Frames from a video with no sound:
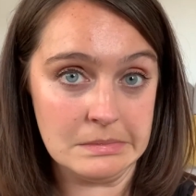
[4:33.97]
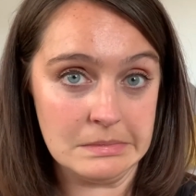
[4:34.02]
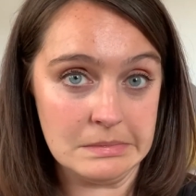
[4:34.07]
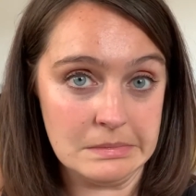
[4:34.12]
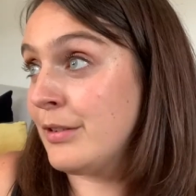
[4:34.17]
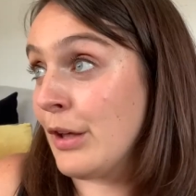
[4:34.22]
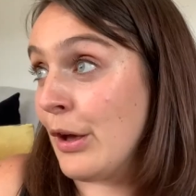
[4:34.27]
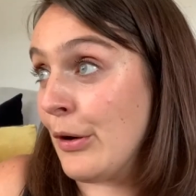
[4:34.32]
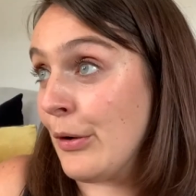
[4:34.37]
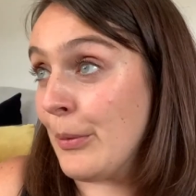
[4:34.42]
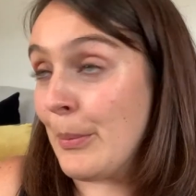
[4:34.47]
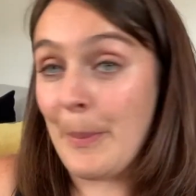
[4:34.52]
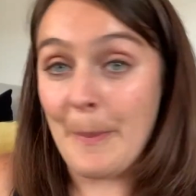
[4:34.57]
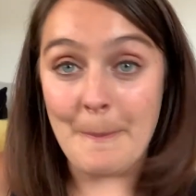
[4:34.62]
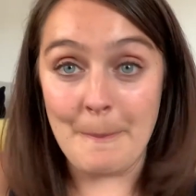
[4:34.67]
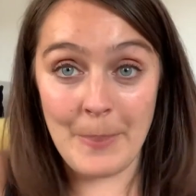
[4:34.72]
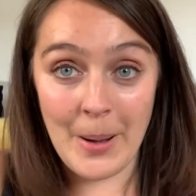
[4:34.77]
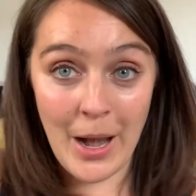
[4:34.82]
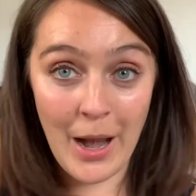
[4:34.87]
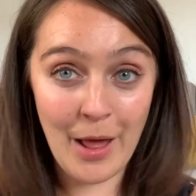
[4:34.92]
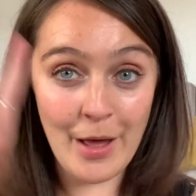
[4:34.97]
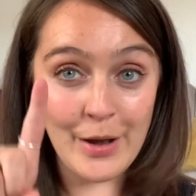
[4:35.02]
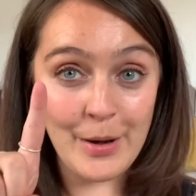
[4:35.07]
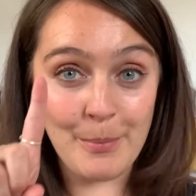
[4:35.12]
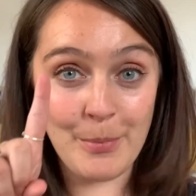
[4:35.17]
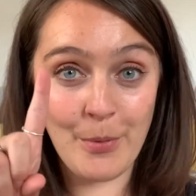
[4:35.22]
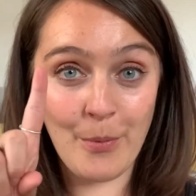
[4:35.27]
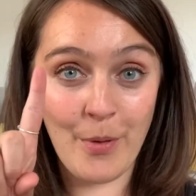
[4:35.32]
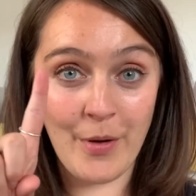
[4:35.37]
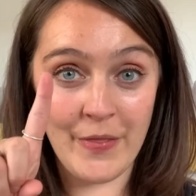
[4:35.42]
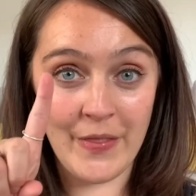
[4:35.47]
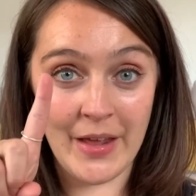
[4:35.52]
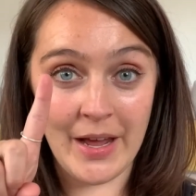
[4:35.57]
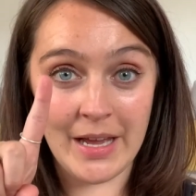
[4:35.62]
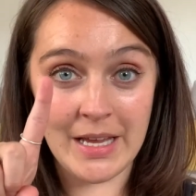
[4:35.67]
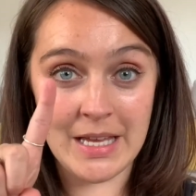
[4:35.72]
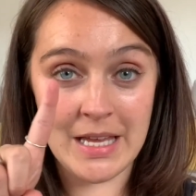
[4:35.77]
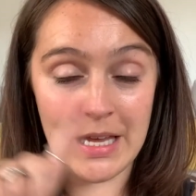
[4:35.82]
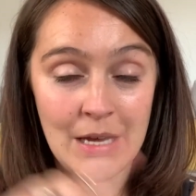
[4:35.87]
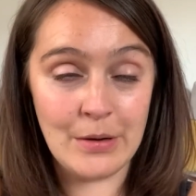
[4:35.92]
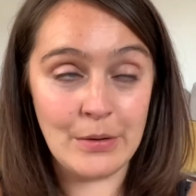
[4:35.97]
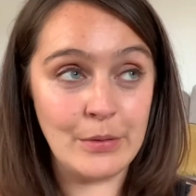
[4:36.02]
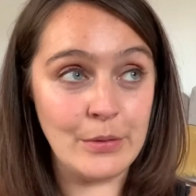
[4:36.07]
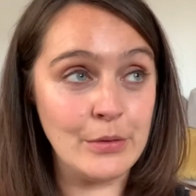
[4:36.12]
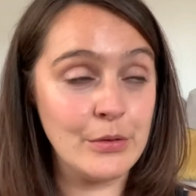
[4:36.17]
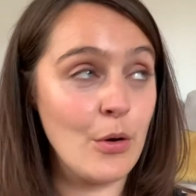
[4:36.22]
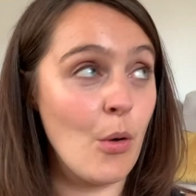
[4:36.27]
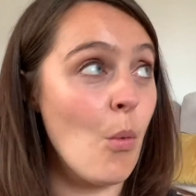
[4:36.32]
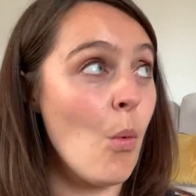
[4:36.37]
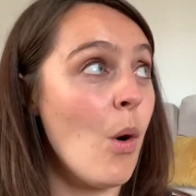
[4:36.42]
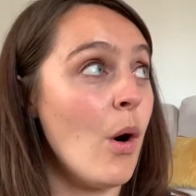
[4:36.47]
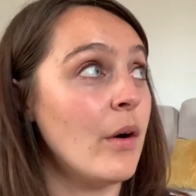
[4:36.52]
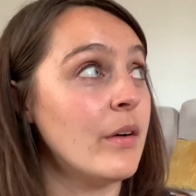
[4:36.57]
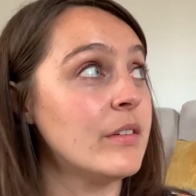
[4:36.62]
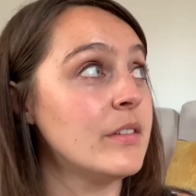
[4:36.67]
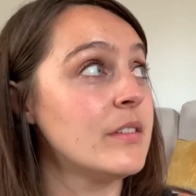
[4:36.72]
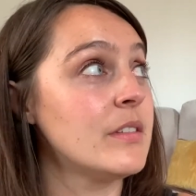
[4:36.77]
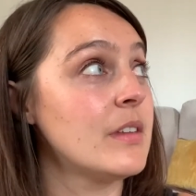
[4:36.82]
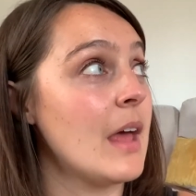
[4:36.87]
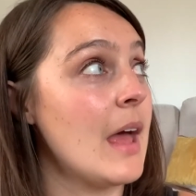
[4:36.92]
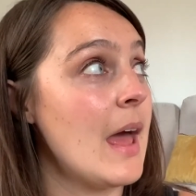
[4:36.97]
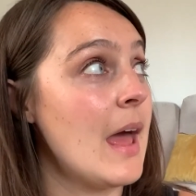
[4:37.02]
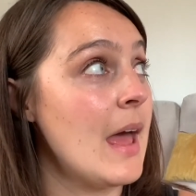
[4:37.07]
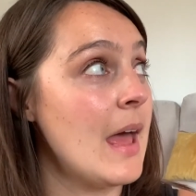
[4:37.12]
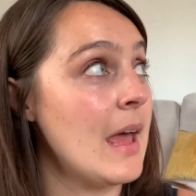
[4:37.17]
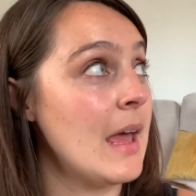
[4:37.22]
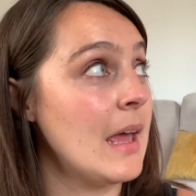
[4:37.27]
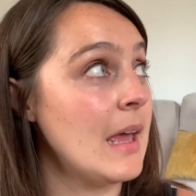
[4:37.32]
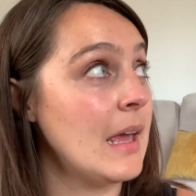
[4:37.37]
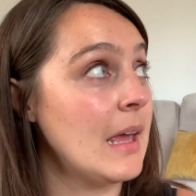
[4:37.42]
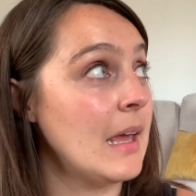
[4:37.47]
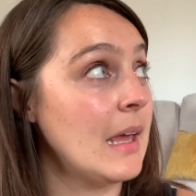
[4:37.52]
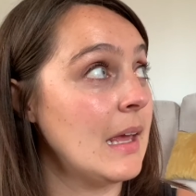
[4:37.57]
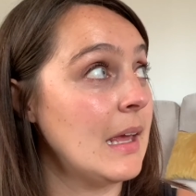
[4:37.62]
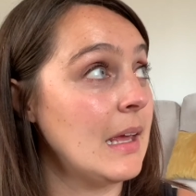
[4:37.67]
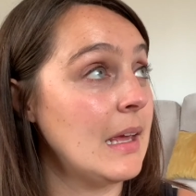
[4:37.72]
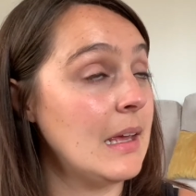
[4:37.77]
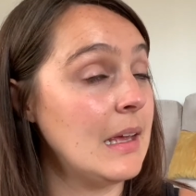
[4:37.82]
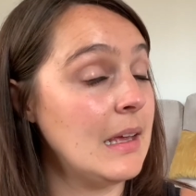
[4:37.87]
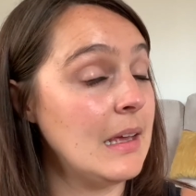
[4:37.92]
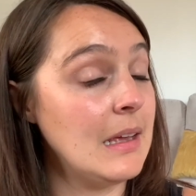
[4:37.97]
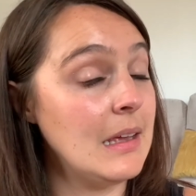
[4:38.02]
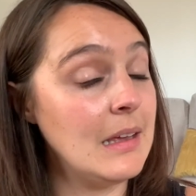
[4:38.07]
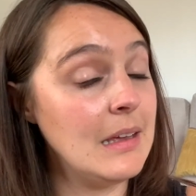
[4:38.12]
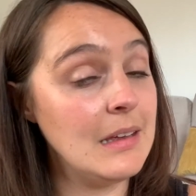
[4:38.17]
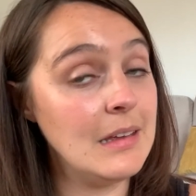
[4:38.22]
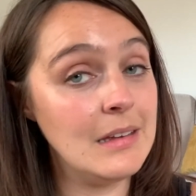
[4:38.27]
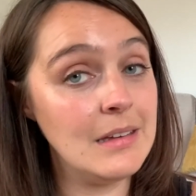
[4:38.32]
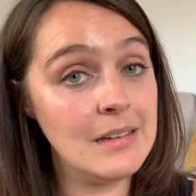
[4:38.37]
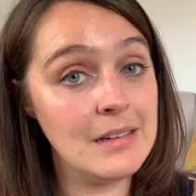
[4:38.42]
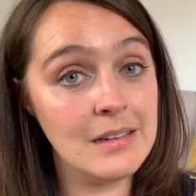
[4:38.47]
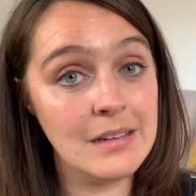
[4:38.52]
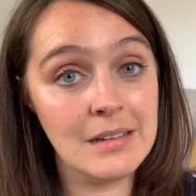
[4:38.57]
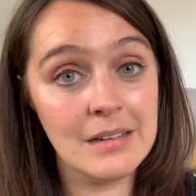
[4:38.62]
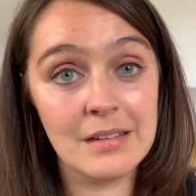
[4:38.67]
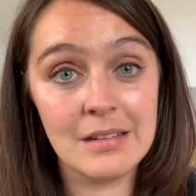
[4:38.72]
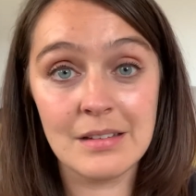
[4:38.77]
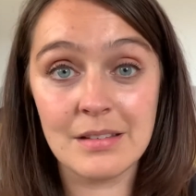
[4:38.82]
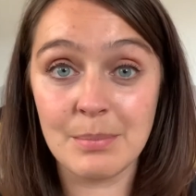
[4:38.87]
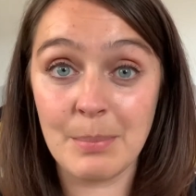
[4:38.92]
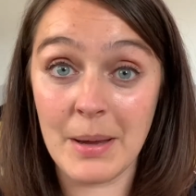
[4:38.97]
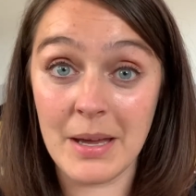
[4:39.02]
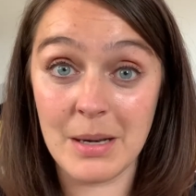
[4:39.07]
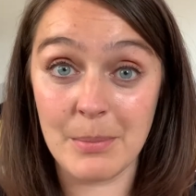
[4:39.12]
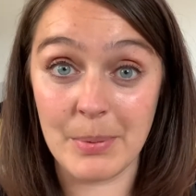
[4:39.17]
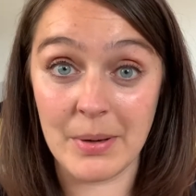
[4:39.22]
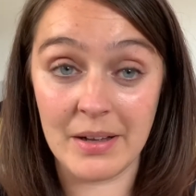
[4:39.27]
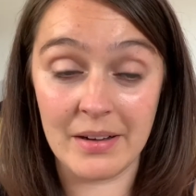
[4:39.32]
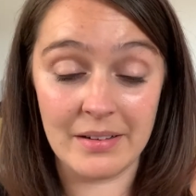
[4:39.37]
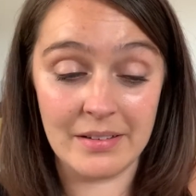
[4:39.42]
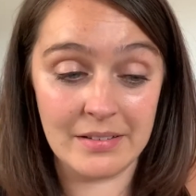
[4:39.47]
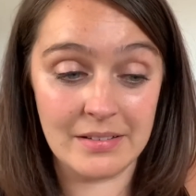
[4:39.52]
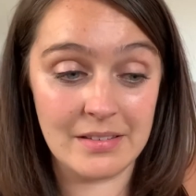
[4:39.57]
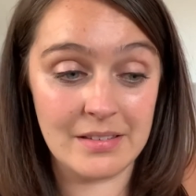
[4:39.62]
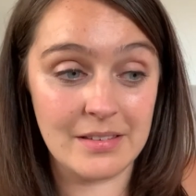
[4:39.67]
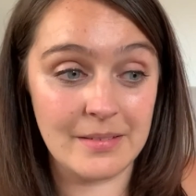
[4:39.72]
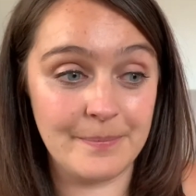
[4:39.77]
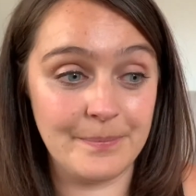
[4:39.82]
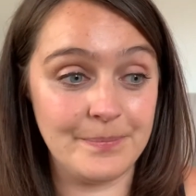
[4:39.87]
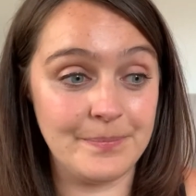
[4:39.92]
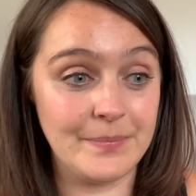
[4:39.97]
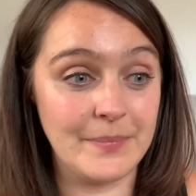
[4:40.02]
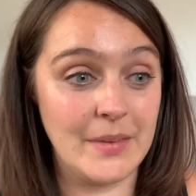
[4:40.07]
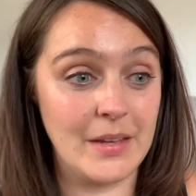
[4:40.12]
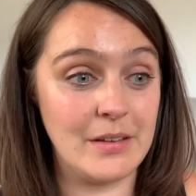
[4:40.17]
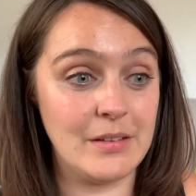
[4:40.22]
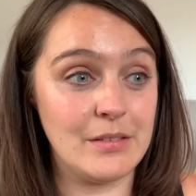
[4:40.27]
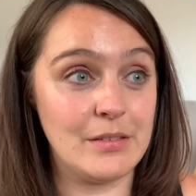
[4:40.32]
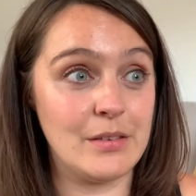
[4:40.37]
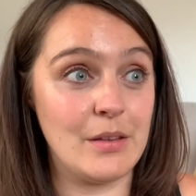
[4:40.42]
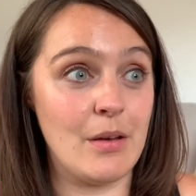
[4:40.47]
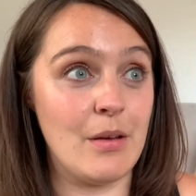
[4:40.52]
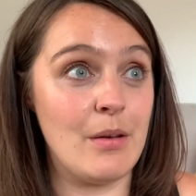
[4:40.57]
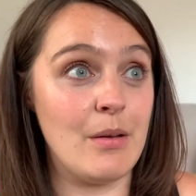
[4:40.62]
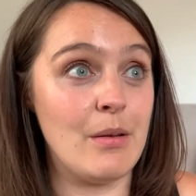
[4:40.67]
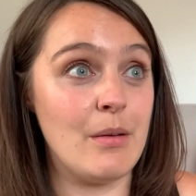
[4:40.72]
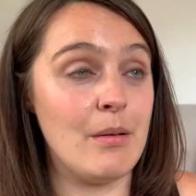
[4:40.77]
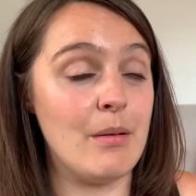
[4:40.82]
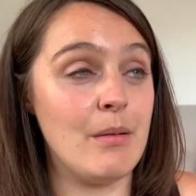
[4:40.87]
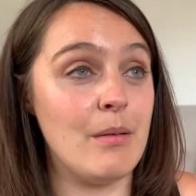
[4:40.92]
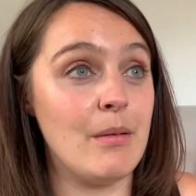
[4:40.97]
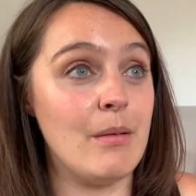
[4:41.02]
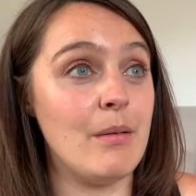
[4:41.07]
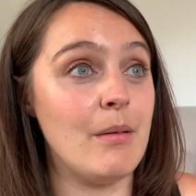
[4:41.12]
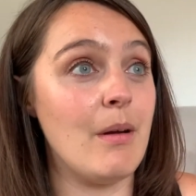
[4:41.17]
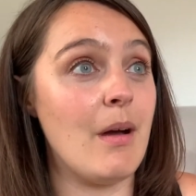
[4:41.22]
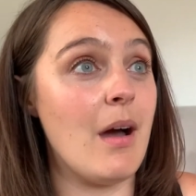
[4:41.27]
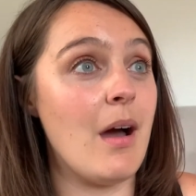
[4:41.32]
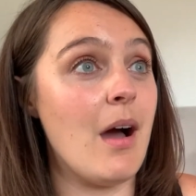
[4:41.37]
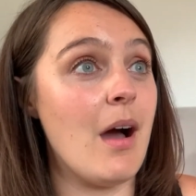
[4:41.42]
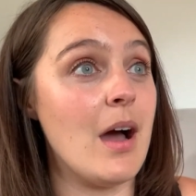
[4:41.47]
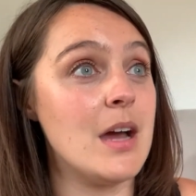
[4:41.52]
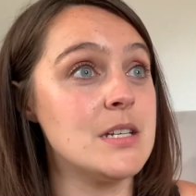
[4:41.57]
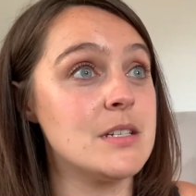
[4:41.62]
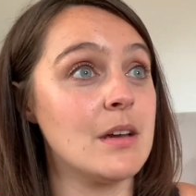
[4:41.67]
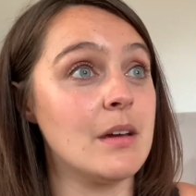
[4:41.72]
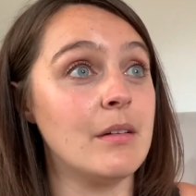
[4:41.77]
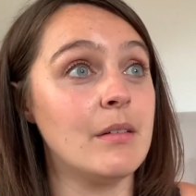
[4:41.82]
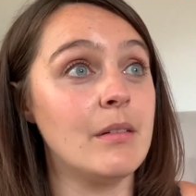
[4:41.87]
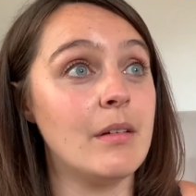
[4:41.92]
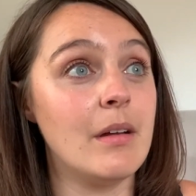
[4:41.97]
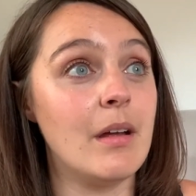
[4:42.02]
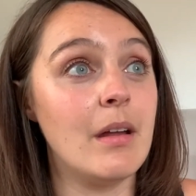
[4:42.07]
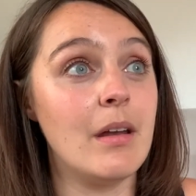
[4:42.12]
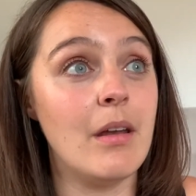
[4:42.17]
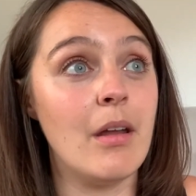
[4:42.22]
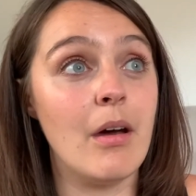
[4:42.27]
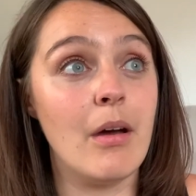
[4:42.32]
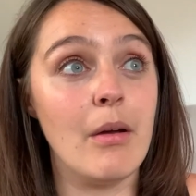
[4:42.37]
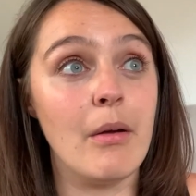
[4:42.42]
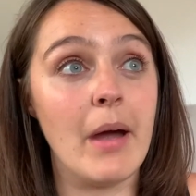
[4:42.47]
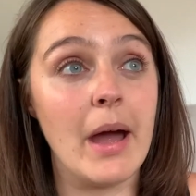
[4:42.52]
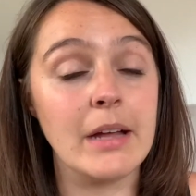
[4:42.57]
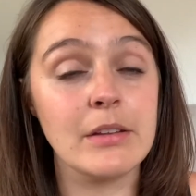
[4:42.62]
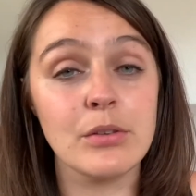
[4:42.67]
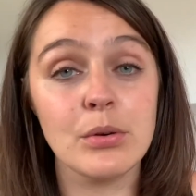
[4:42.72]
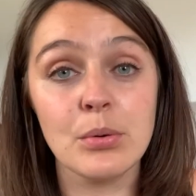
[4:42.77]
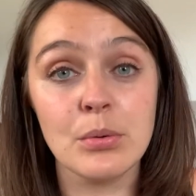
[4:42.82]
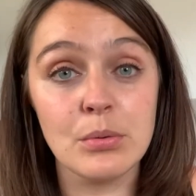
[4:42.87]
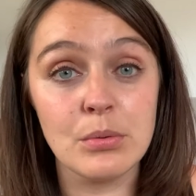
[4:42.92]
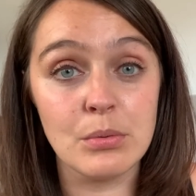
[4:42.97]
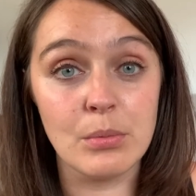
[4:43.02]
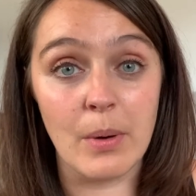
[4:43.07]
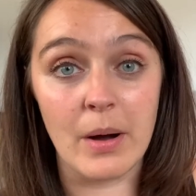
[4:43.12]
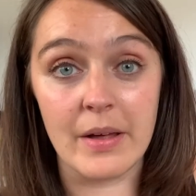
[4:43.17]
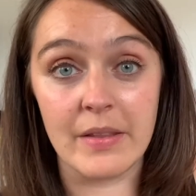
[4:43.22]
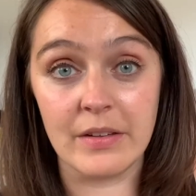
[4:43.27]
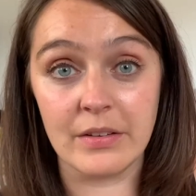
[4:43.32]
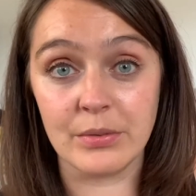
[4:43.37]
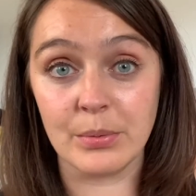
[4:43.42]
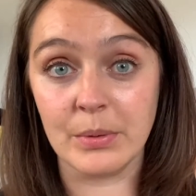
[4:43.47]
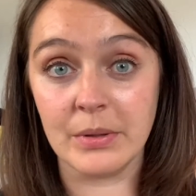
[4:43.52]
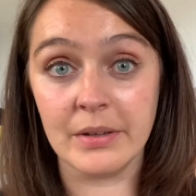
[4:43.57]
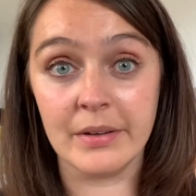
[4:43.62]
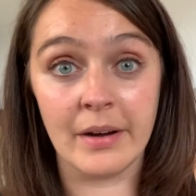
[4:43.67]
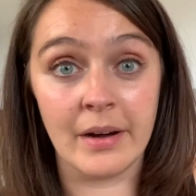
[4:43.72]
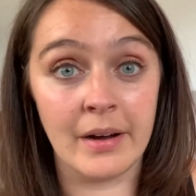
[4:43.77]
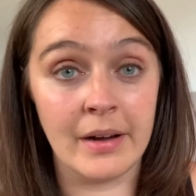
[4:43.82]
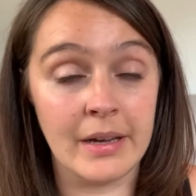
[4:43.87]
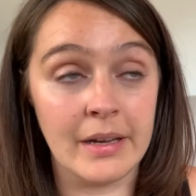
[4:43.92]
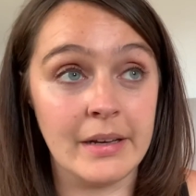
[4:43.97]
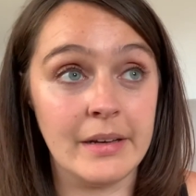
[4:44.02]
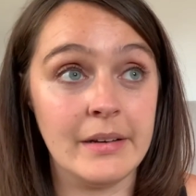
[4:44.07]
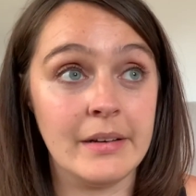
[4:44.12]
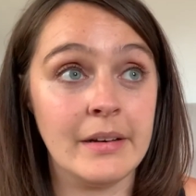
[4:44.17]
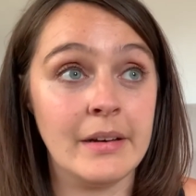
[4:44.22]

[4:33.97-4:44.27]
So plant number 1 that I killed was a spider plant. So I don't know at all why this one died.